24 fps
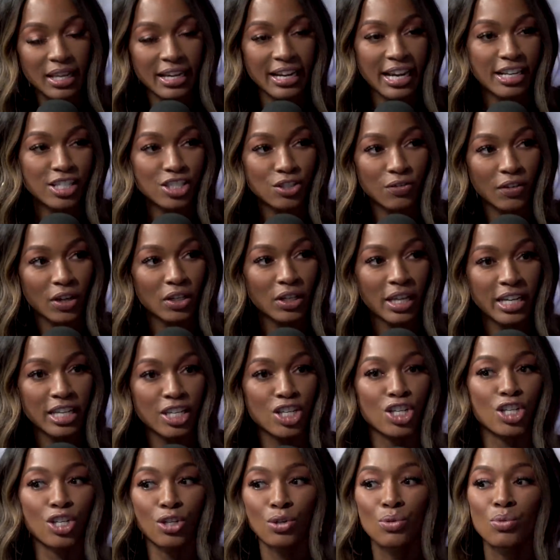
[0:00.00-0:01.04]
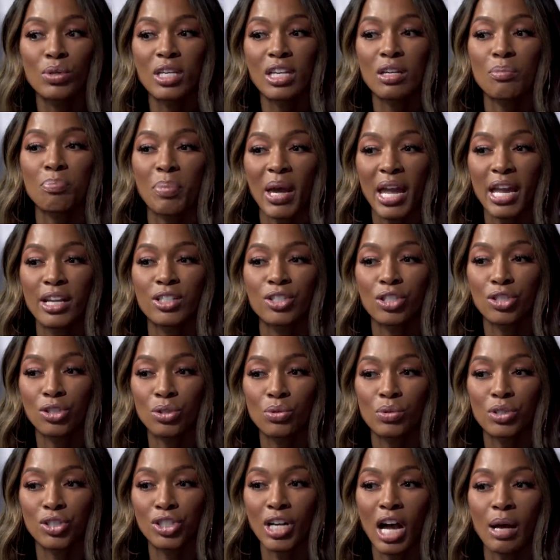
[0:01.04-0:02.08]
like i just felt like you get paid to
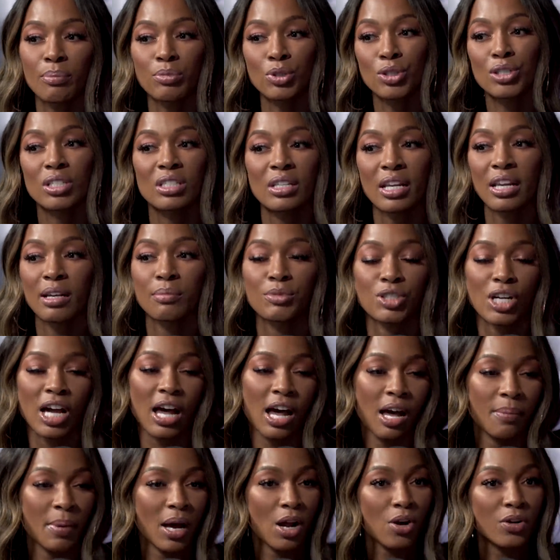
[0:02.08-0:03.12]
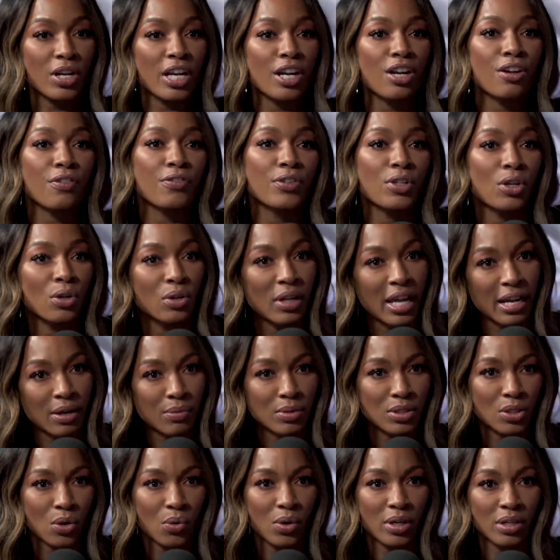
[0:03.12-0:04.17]
do a job do your damn job i don't care mm-hmm. if you don't
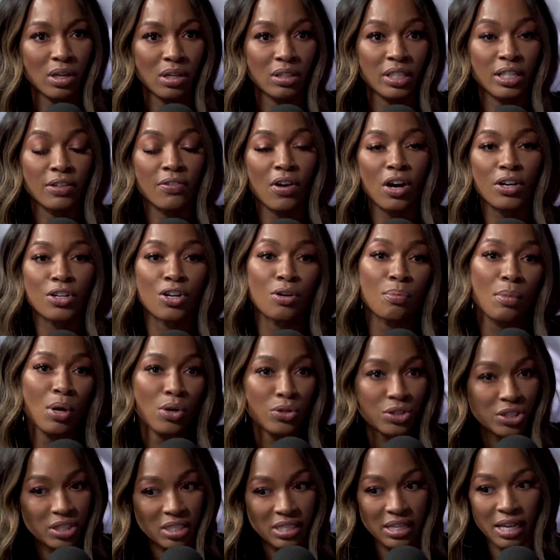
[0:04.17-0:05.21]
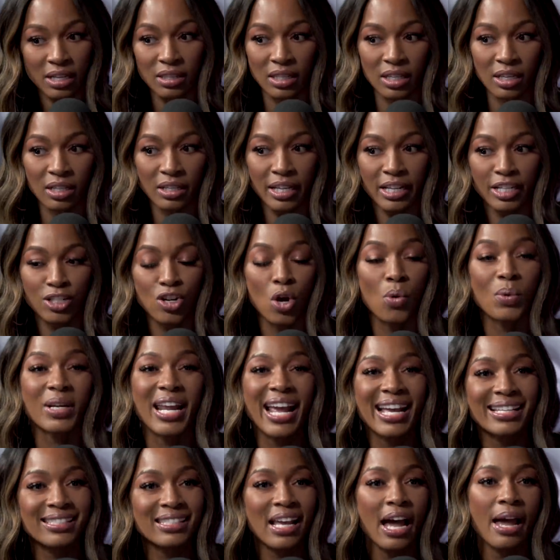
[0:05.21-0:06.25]
like what's going on leave all your emotions out there. Like, no one
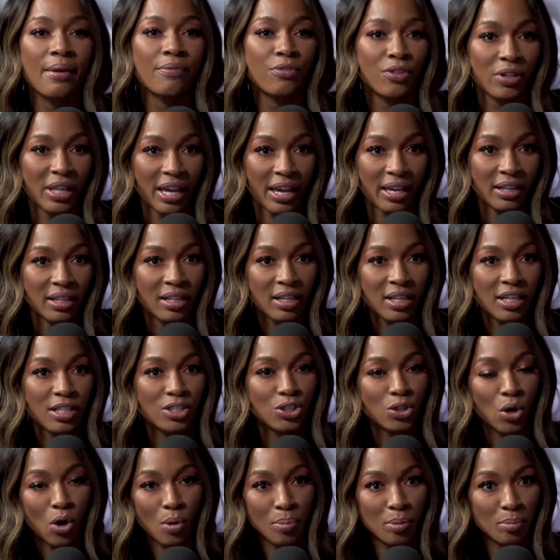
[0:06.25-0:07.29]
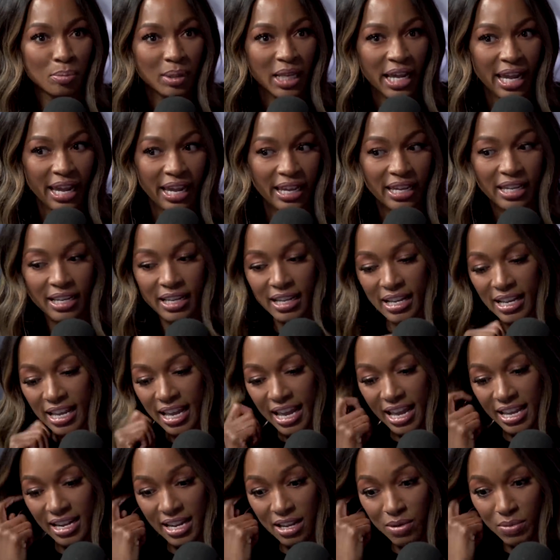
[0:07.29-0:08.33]
has time for that. Show up and play.
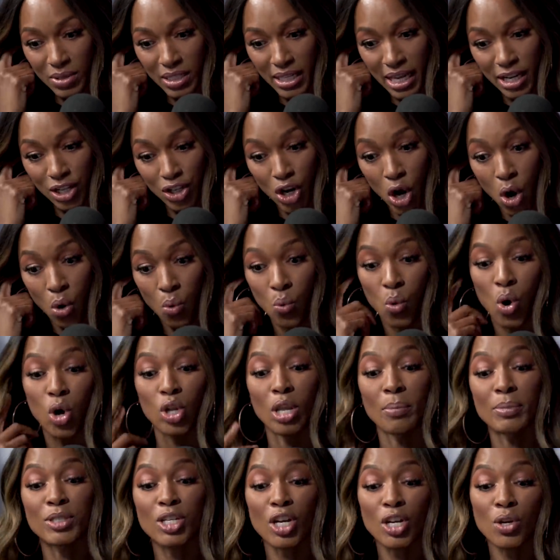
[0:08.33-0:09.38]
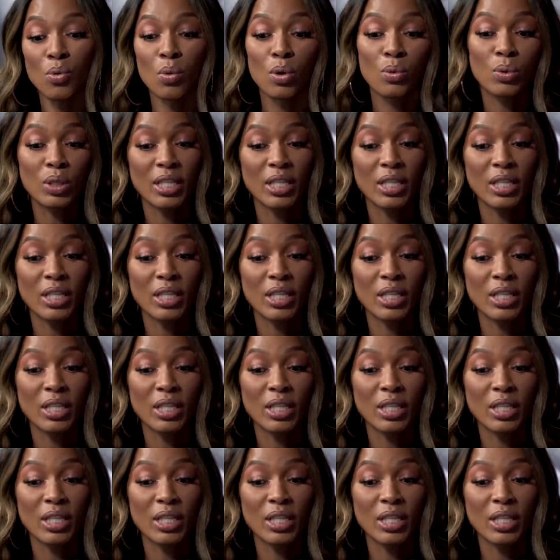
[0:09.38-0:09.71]
And he was like, no, well, let me tell you what